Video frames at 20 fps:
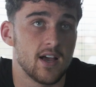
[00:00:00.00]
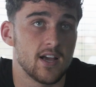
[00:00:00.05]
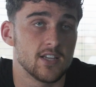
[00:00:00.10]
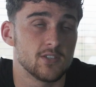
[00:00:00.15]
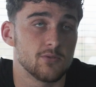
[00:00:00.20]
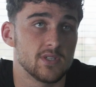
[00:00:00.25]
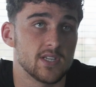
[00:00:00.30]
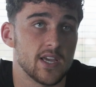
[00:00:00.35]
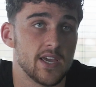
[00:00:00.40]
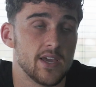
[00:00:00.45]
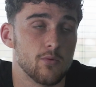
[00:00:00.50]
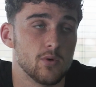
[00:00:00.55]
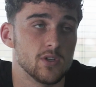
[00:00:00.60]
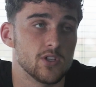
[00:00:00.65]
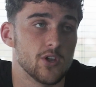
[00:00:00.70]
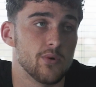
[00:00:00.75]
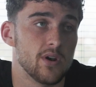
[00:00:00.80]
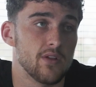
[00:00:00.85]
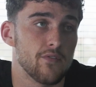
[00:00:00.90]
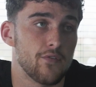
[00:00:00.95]
as we say, we're
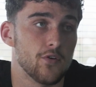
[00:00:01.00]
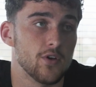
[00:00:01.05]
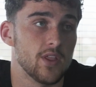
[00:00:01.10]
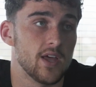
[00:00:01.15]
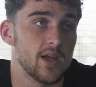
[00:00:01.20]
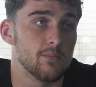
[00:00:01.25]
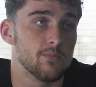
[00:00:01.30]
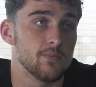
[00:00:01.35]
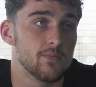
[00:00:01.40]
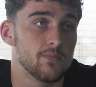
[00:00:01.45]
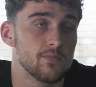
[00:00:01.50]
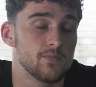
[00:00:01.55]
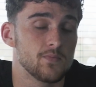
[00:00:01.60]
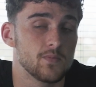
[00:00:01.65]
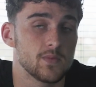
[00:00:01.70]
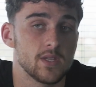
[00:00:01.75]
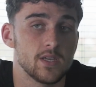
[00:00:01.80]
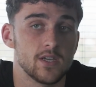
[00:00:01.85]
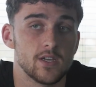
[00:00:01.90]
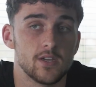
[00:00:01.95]
doing it for them
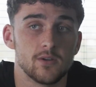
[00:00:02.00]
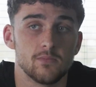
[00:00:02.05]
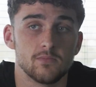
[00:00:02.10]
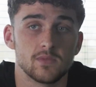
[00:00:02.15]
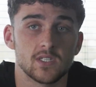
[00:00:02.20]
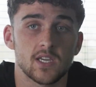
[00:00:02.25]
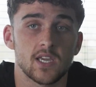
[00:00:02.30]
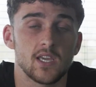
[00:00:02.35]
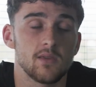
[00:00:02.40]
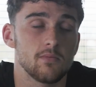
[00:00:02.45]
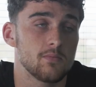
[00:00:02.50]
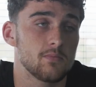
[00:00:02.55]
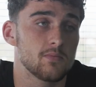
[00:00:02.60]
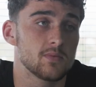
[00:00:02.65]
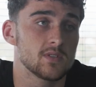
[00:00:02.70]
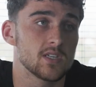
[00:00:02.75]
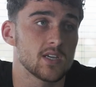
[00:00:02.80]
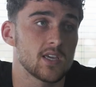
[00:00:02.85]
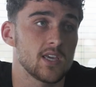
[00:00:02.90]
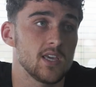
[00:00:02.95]
to
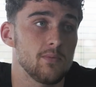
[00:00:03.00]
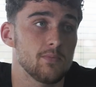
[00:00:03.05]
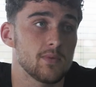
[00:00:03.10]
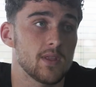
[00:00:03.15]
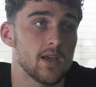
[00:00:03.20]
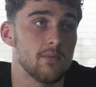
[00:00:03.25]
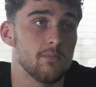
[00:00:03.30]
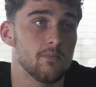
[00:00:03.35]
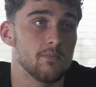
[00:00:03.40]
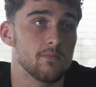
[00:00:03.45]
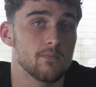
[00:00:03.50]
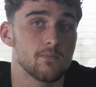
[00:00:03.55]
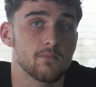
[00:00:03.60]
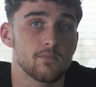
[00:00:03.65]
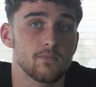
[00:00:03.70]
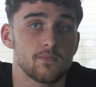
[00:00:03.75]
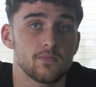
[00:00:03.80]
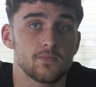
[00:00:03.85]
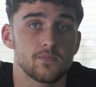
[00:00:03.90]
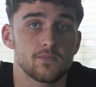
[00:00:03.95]
keep them
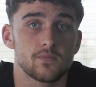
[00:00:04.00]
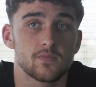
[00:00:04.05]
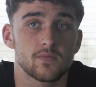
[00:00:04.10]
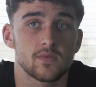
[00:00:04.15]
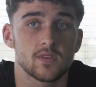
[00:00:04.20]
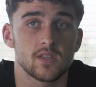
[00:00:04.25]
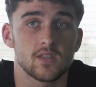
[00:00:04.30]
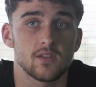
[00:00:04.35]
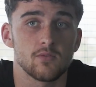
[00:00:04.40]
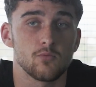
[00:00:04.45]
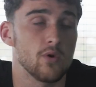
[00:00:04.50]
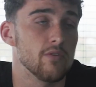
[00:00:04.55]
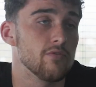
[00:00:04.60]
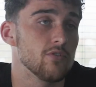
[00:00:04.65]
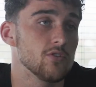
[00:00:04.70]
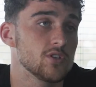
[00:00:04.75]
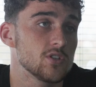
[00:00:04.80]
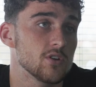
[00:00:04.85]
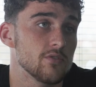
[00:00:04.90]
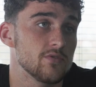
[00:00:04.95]
with
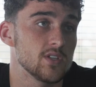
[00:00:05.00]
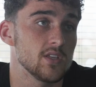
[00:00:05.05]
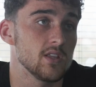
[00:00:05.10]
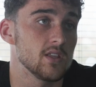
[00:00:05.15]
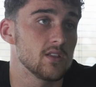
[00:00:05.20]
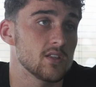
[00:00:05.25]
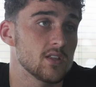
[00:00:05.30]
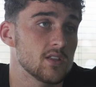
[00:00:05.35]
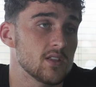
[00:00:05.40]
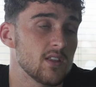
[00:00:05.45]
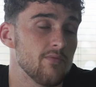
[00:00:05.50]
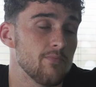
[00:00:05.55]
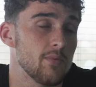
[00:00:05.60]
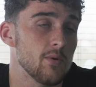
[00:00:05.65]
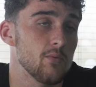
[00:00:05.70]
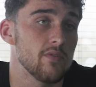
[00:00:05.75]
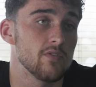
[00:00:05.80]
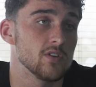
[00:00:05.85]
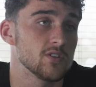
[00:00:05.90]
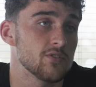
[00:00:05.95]
us. Obviously, they've
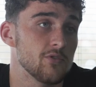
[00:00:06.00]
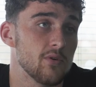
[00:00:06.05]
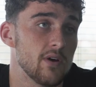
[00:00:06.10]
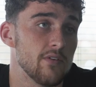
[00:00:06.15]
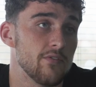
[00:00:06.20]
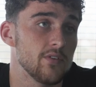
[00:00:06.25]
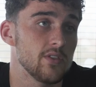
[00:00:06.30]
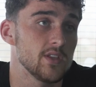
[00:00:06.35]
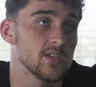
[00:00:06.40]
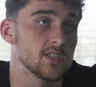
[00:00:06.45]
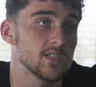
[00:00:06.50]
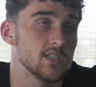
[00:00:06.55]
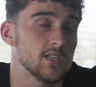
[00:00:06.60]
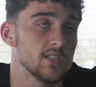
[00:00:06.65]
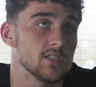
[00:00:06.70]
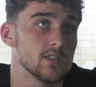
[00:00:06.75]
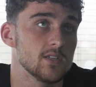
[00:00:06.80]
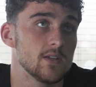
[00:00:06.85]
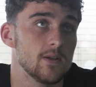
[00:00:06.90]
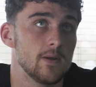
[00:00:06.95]
been with us for everything this
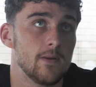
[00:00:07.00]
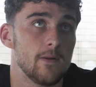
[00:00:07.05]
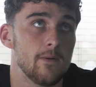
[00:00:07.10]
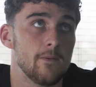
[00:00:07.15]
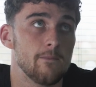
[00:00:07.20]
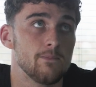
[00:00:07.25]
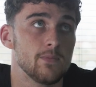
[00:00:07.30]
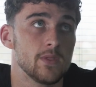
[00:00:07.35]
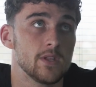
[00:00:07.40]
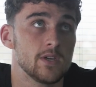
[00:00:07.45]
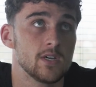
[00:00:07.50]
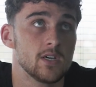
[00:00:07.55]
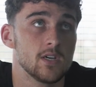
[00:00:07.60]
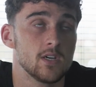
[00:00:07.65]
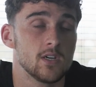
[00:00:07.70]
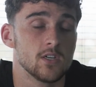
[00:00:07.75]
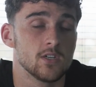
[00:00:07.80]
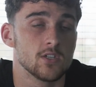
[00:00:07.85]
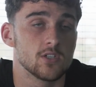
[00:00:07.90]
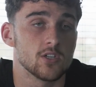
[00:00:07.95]
season.
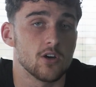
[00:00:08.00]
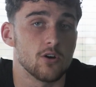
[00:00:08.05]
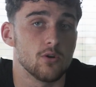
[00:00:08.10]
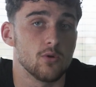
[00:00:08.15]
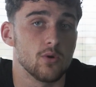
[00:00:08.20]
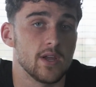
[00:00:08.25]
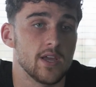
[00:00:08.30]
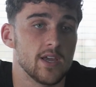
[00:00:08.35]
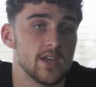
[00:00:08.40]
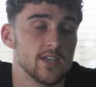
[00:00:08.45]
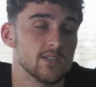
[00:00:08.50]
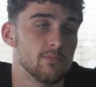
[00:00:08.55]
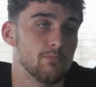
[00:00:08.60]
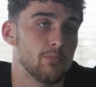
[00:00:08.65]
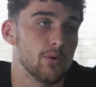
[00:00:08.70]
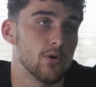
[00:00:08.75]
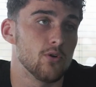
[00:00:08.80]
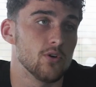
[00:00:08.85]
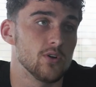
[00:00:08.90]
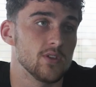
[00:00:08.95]
So it is
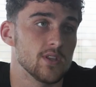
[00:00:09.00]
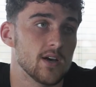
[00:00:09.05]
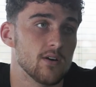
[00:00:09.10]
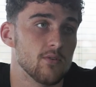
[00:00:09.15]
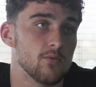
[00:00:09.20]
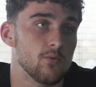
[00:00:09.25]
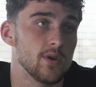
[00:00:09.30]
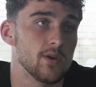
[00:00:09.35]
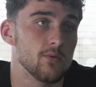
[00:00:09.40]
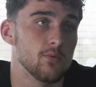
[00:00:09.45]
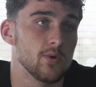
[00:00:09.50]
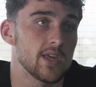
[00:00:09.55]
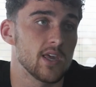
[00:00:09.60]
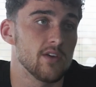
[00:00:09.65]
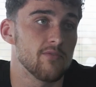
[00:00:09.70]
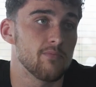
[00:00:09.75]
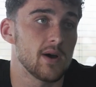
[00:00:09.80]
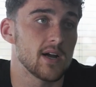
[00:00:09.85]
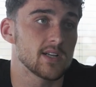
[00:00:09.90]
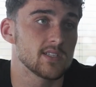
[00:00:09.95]
important that we
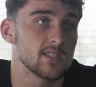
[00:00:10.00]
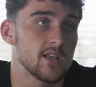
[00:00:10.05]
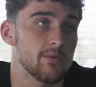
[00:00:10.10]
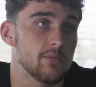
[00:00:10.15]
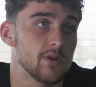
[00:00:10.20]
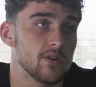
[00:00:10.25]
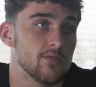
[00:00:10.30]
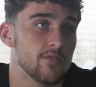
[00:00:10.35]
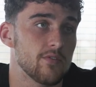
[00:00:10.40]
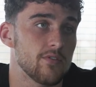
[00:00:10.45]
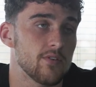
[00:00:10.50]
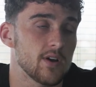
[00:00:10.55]
give back to them, and